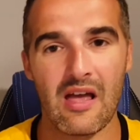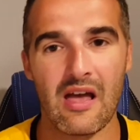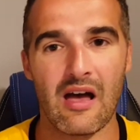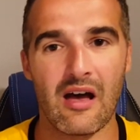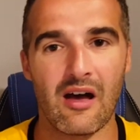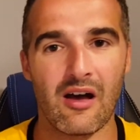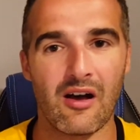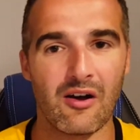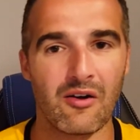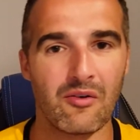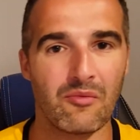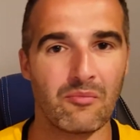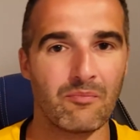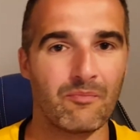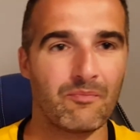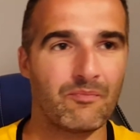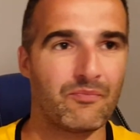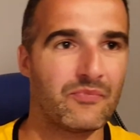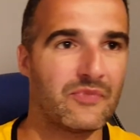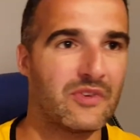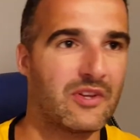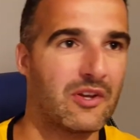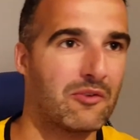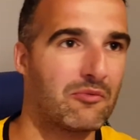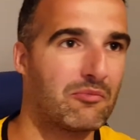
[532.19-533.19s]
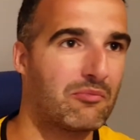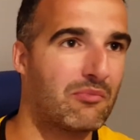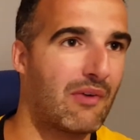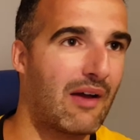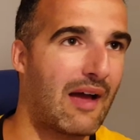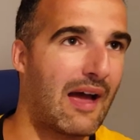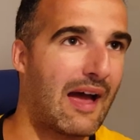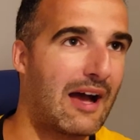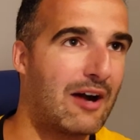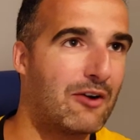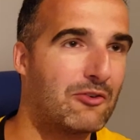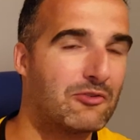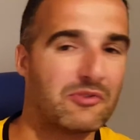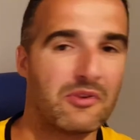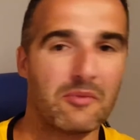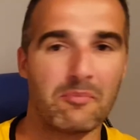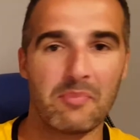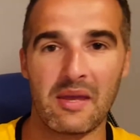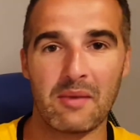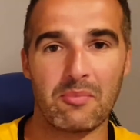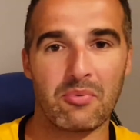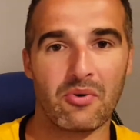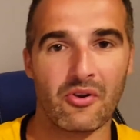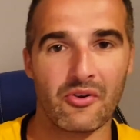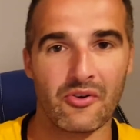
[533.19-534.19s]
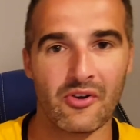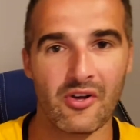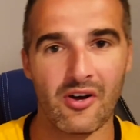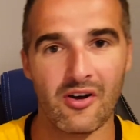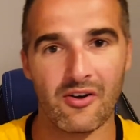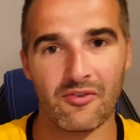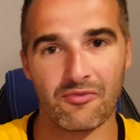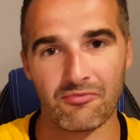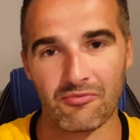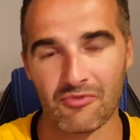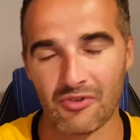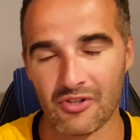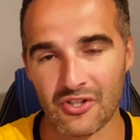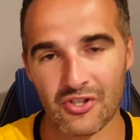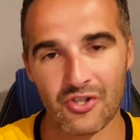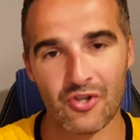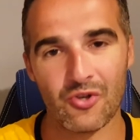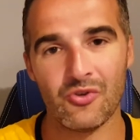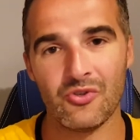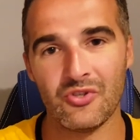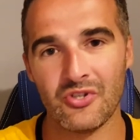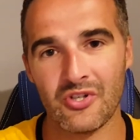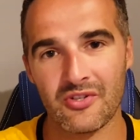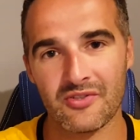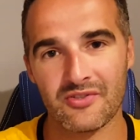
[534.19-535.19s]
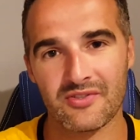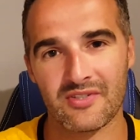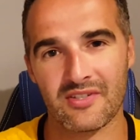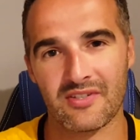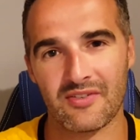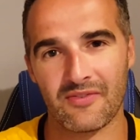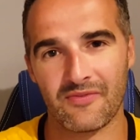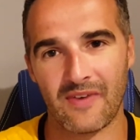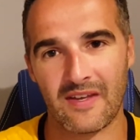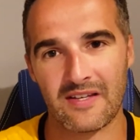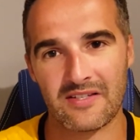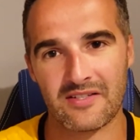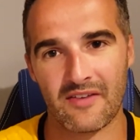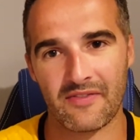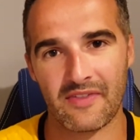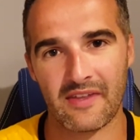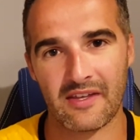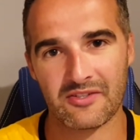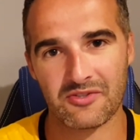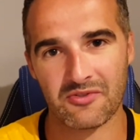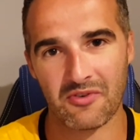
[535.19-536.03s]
How the people on Earth, reunions and things like that.